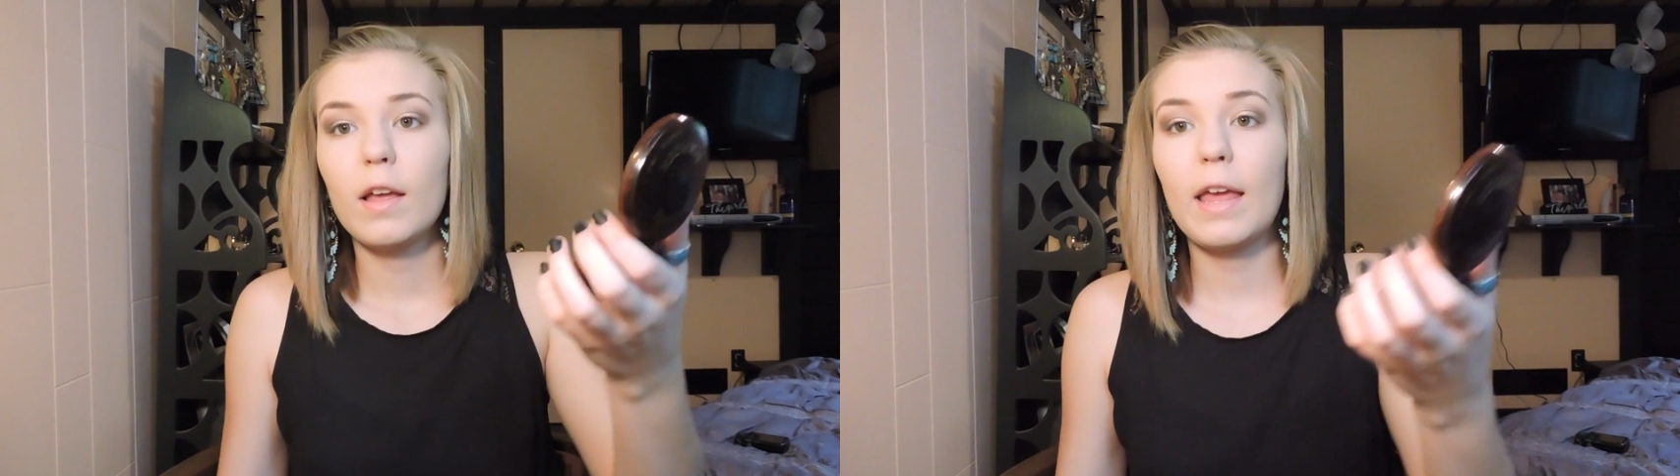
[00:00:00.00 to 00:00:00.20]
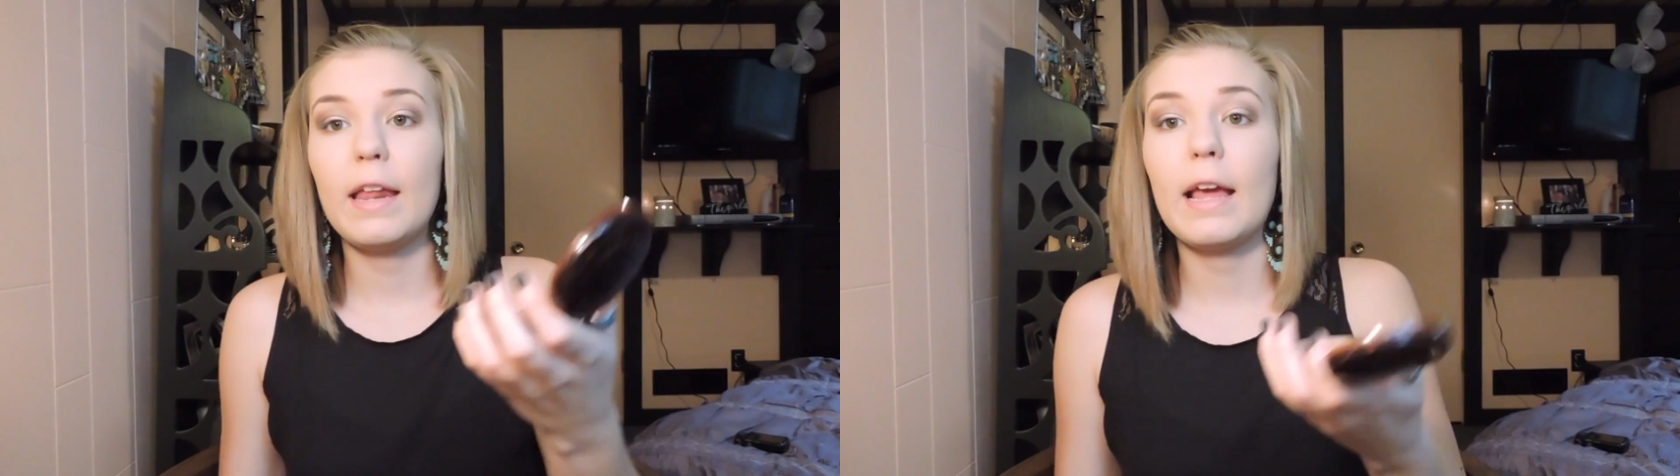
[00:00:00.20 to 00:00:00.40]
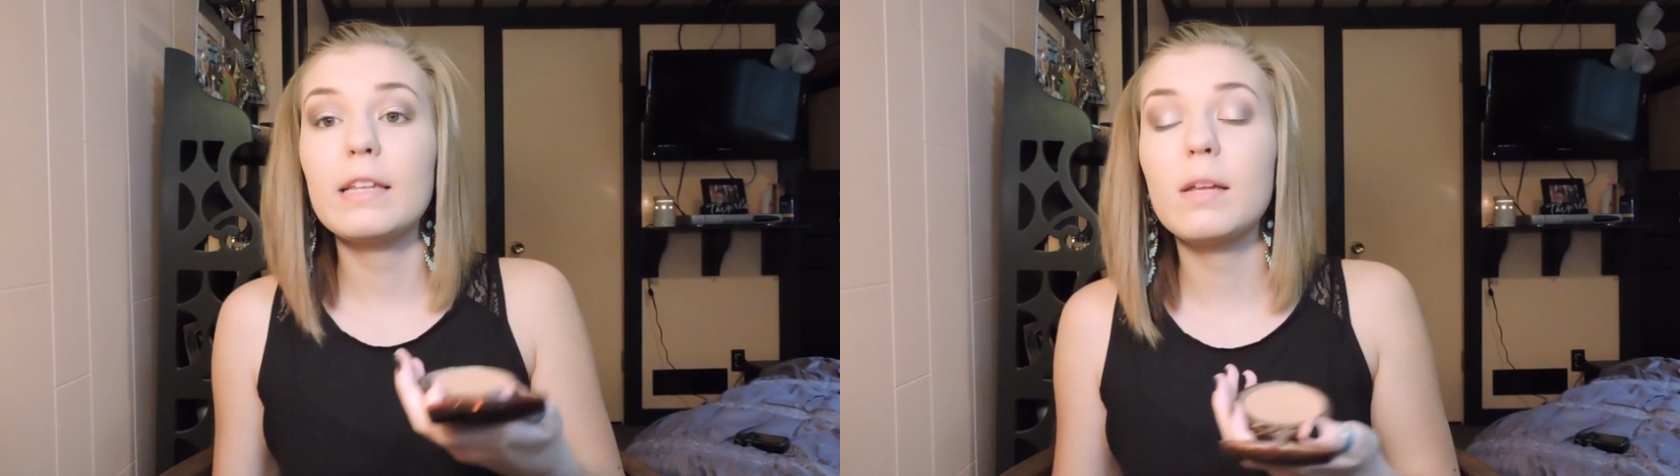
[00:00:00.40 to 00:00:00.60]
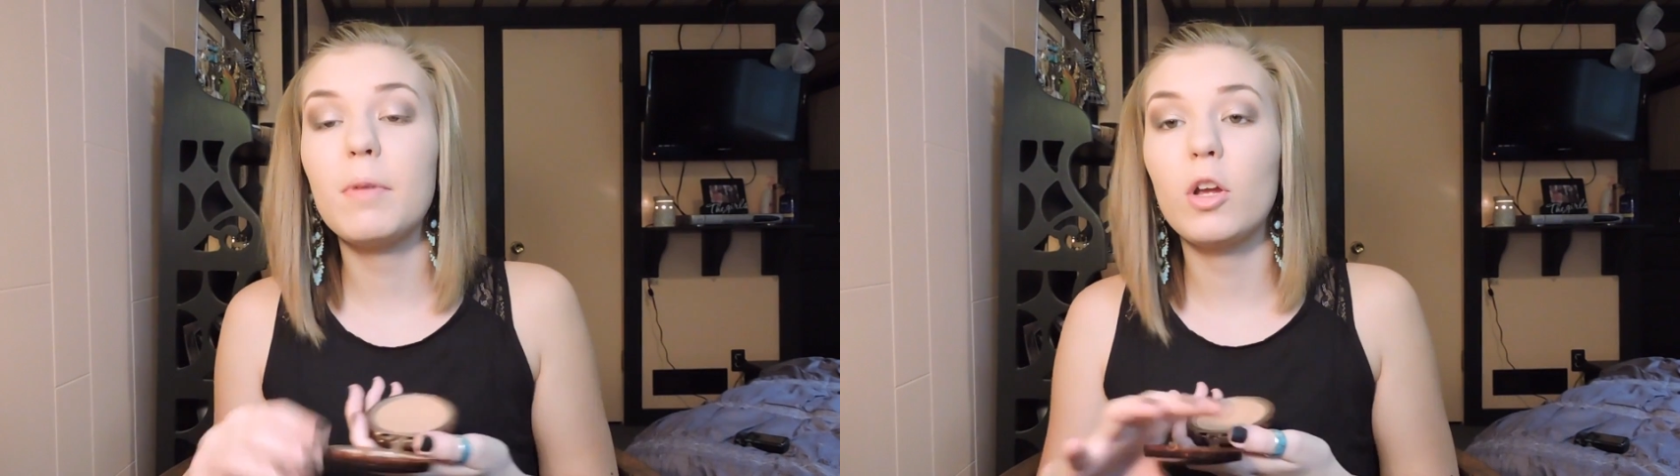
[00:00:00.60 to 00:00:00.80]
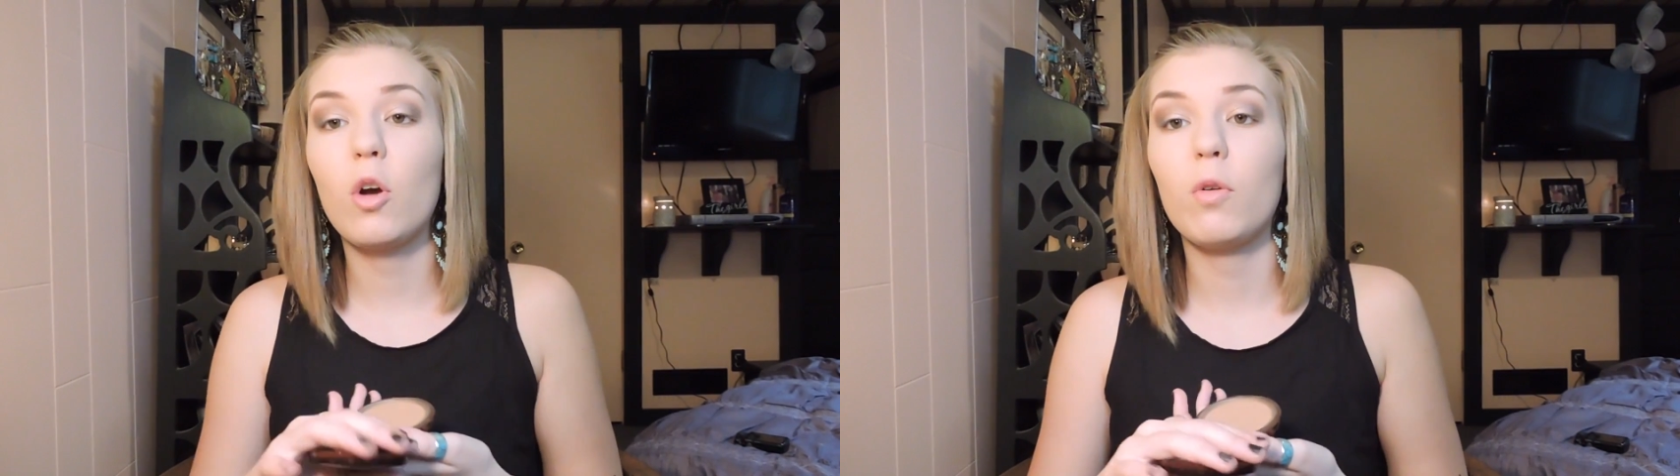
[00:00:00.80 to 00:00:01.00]
Okay, next I'm
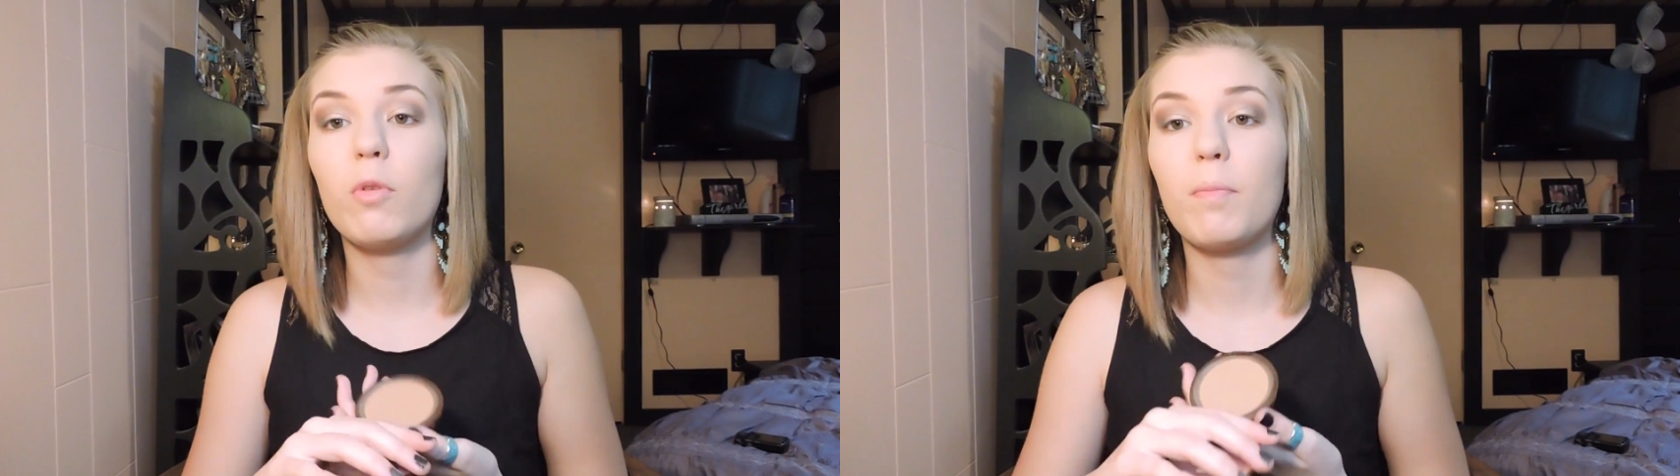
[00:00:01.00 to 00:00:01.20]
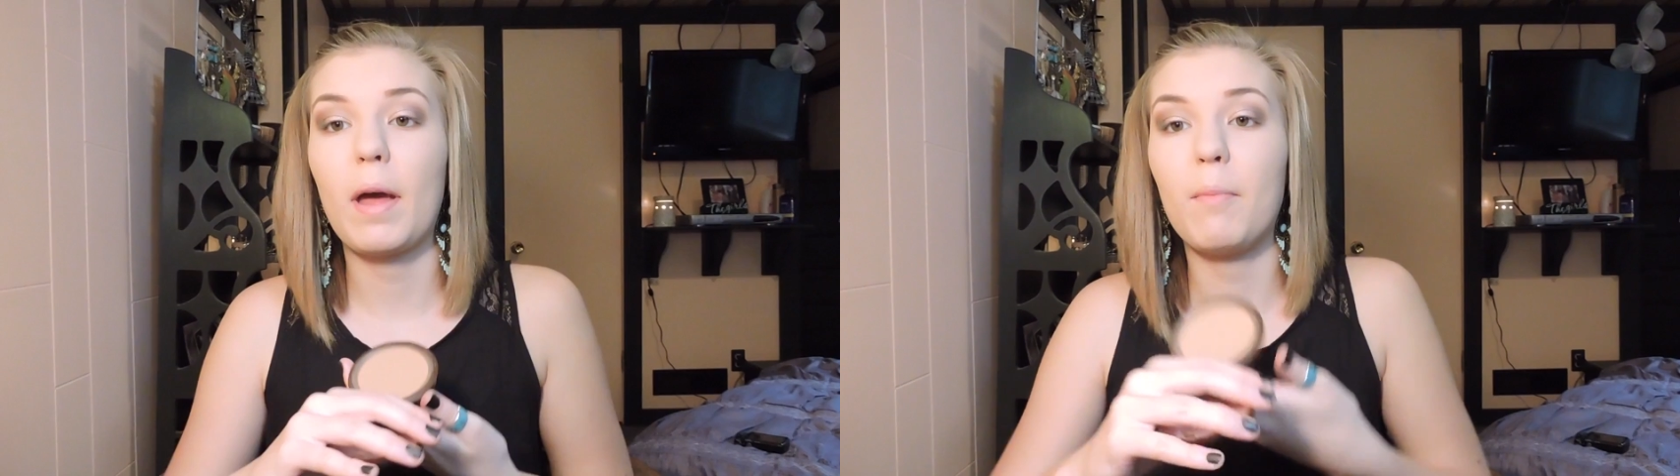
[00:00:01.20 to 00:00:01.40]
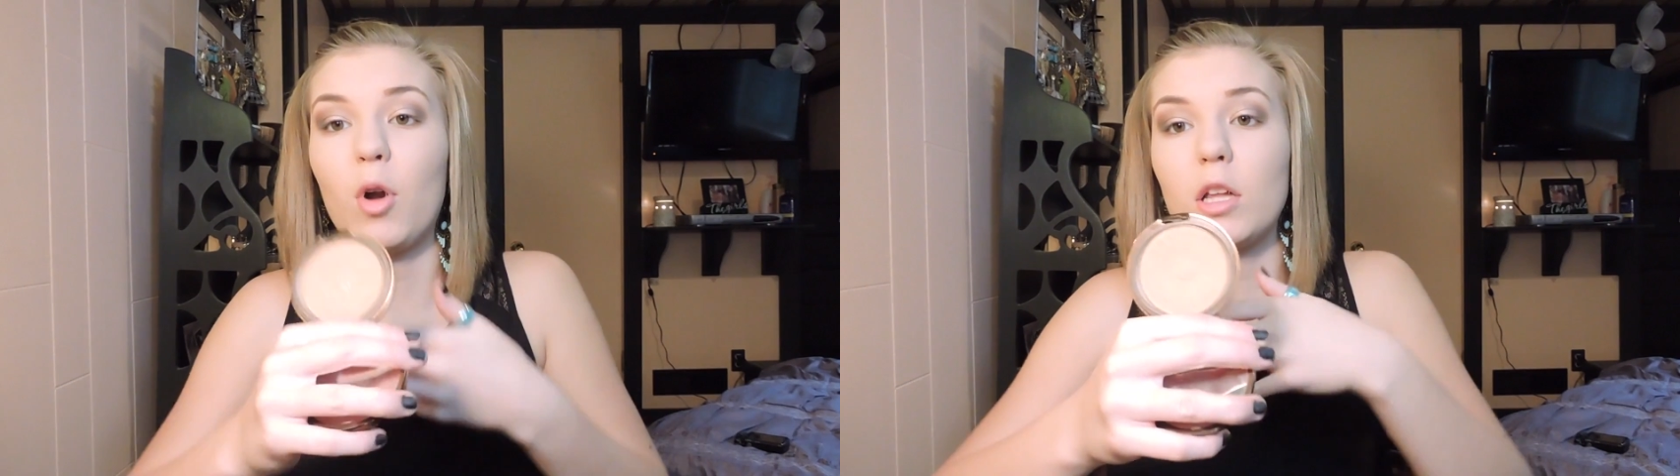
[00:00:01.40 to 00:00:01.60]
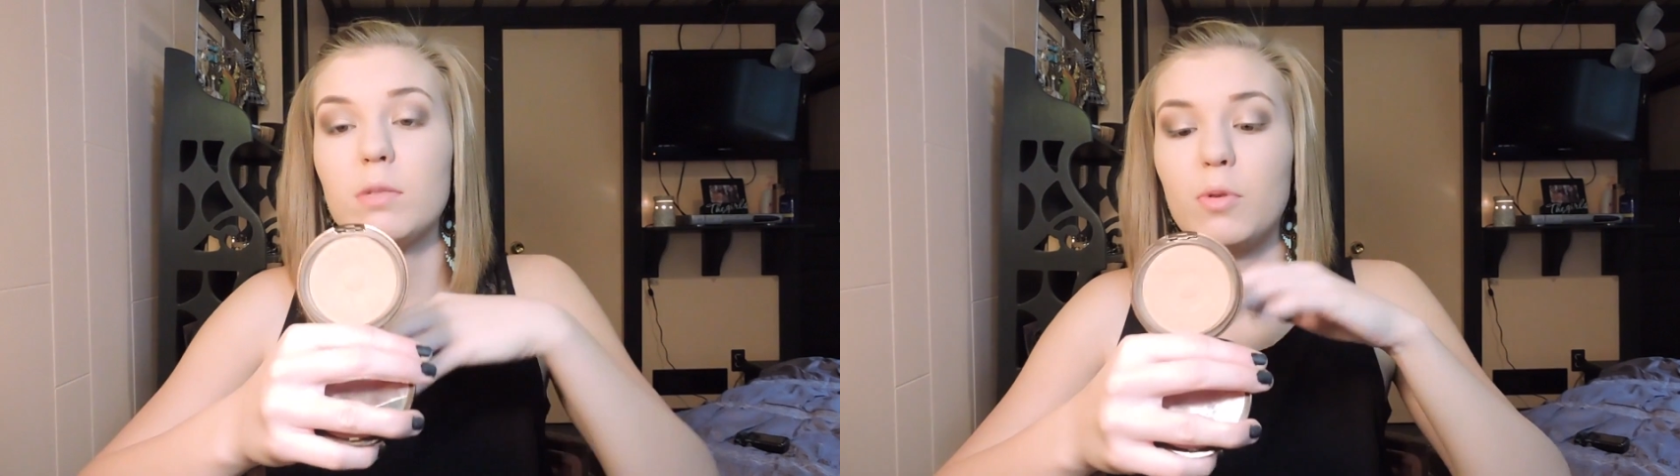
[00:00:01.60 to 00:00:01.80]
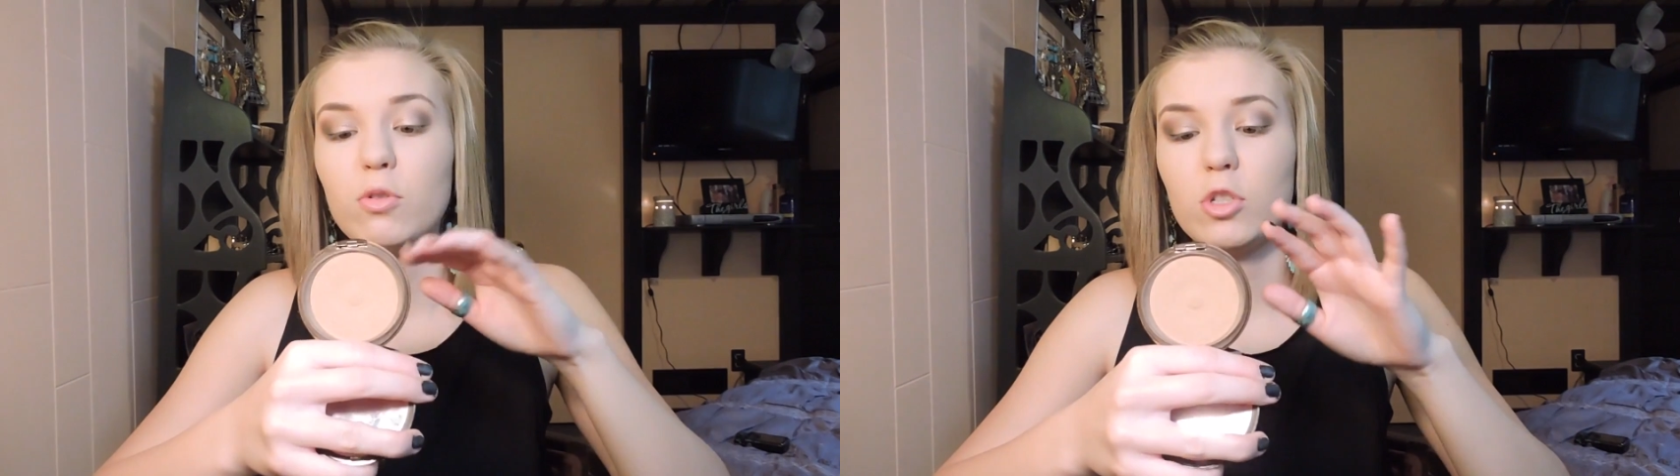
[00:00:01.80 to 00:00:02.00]
going to go in with my Bronze
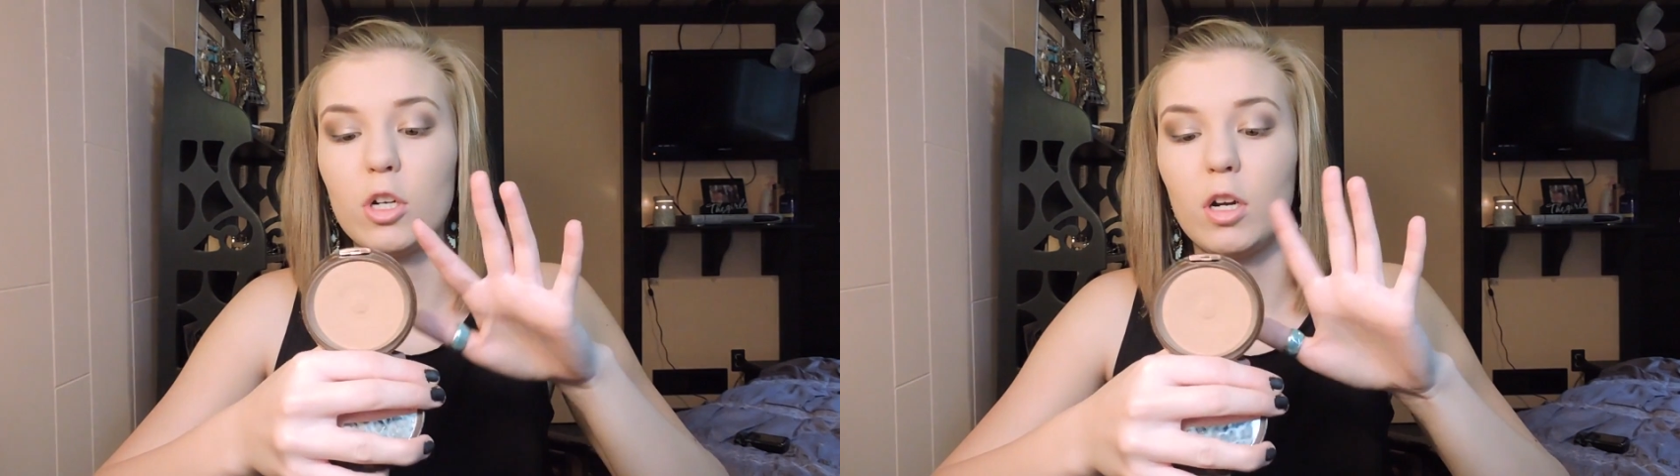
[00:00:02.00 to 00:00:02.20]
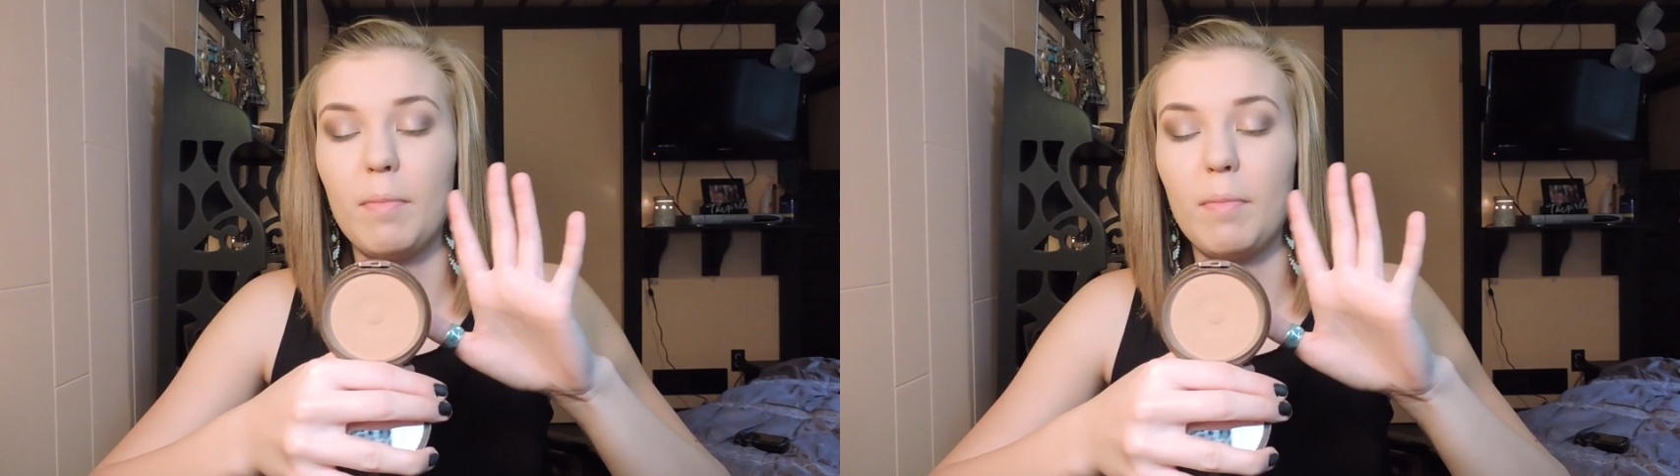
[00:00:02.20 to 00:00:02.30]
Booster